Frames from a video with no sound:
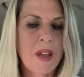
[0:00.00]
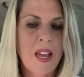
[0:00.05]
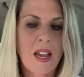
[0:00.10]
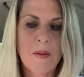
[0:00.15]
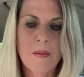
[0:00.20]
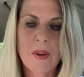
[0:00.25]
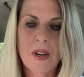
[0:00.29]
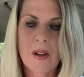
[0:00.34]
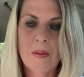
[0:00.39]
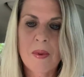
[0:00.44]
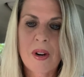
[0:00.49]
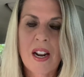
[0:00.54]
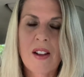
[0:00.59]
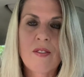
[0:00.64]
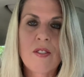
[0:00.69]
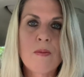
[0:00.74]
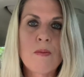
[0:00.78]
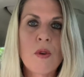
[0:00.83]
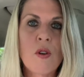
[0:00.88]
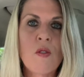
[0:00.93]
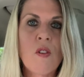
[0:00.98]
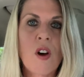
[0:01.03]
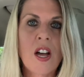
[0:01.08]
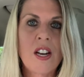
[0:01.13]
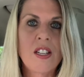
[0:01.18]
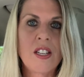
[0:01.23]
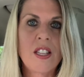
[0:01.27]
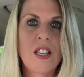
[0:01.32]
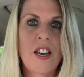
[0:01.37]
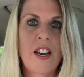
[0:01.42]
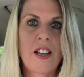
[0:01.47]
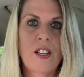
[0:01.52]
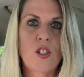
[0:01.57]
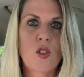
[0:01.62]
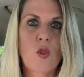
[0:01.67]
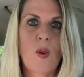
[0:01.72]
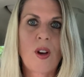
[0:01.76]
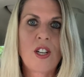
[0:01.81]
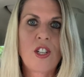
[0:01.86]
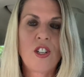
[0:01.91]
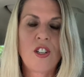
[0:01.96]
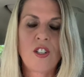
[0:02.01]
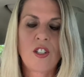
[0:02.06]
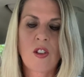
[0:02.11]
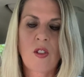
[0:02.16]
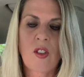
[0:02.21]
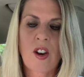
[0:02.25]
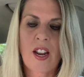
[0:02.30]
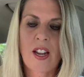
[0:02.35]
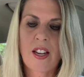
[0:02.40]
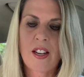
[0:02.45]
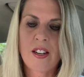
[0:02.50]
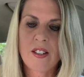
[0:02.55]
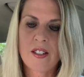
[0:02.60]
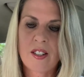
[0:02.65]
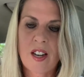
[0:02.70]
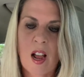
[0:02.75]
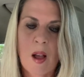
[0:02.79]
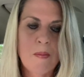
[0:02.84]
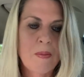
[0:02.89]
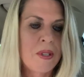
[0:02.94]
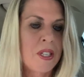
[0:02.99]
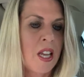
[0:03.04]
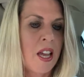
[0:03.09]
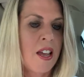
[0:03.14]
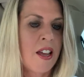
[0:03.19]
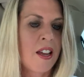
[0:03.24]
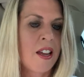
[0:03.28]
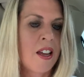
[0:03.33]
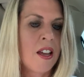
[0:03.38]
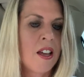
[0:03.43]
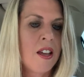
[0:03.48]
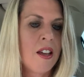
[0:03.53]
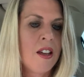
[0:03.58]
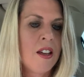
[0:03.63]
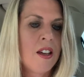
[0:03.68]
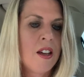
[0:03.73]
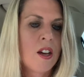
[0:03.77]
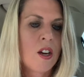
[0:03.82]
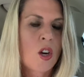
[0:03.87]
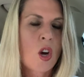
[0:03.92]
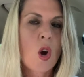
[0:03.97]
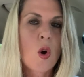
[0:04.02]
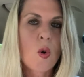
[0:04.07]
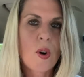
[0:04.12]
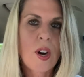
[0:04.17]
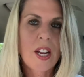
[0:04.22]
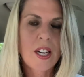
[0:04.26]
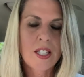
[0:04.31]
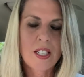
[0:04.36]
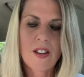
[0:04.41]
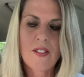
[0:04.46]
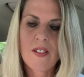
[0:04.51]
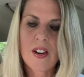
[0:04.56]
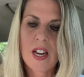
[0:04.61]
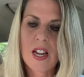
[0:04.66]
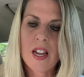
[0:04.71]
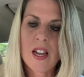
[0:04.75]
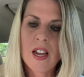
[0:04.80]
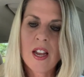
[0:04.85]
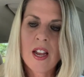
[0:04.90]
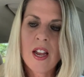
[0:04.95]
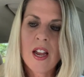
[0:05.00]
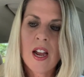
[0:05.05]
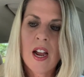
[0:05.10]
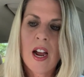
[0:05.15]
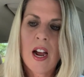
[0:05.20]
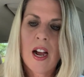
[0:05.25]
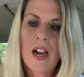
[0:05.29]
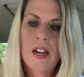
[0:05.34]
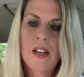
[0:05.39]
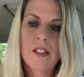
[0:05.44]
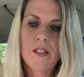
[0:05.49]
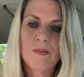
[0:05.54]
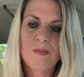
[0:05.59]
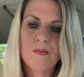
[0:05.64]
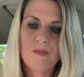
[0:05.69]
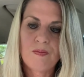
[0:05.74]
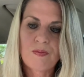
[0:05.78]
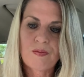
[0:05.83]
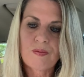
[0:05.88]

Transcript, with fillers: I'm, I'm going to have to move on to the next question so that I can stop saying connectivity. Um,